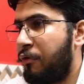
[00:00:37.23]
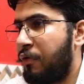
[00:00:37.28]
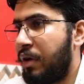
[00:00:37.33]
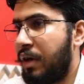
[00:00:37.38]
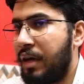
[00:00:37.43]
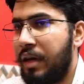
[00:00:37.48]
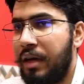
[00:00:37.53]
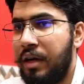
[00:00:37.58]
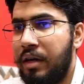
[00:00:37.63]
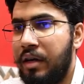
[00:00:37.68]

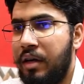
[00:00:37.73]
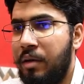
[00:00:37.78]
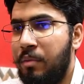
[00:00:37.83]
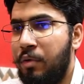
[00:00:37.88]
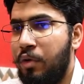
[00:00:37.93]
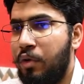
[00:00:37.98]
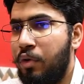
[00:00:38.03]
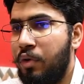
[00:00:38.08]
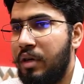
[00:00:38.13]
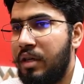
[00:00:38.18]
here
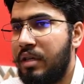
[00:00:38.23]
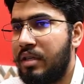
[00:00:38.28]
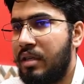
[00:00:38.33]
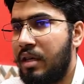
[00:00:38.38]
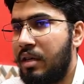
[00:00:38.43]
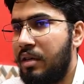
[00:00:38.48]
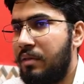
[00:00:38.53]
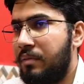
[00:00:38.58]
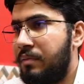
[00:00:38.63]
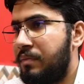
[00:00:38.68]
W is
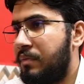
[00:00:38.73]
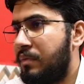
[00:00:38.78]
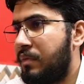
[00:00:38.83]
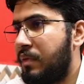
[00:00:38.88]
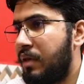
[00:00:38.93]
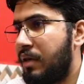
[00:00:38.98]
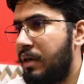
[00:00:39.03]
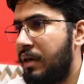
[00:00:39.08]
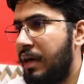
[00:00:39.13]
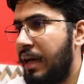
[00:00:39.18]
a
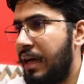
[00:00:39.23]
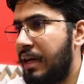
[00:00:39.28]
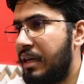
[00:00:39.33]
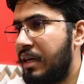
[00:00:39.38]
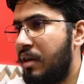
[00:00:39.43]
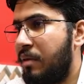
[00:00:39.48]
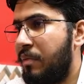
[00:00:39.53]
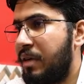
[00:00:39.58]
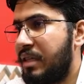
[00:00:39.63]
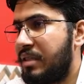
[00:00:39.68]

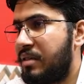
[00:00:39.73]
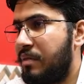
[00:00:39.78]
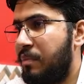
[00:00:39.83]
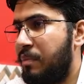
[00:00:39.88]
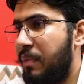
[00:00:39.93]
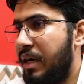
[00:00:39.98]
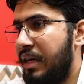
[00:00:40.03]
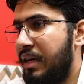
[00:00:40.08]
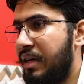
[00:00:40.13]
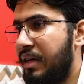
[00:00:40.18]
diagonal
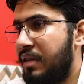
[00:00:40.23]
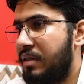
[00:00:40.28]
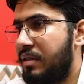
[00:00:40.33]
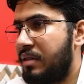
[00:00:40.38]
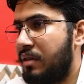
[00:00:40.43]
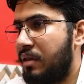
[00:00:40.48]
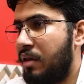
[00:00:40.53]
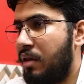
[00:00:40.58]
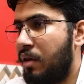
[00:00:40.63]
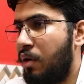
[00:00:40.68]

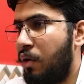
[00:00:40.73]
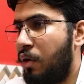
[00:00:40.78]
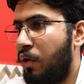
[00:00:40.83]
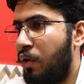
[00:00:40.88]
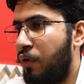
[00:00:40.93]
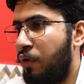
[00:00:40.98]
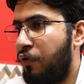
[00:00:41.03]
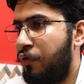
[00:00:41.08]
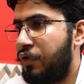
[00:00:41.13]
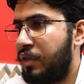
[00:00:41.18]
matrix
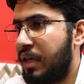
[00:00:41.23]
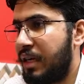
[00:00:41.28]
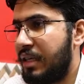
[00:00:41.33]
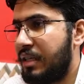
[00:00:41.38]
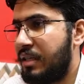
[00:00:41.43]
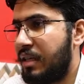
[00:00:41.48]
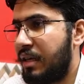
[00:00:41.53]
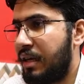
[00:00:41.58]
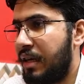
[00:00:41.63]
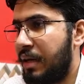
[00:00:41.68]
of
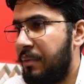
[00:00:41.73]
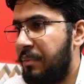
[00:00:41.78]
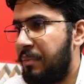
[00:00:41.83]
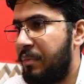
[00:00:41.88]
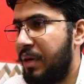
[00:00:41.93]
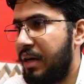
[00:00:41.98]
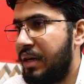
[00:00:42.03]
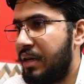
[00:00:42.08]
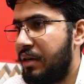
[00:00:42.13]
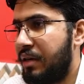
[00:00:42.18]
size m
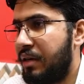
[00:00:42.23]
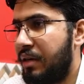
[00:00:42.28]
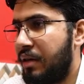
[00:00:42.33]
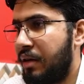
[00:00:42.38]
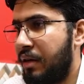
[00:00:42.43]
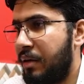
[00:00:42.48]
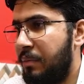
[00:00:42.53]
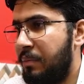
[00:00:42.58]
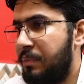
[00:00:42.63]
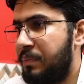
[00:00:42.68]
by
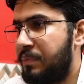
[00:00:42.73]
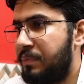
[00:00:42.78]
m.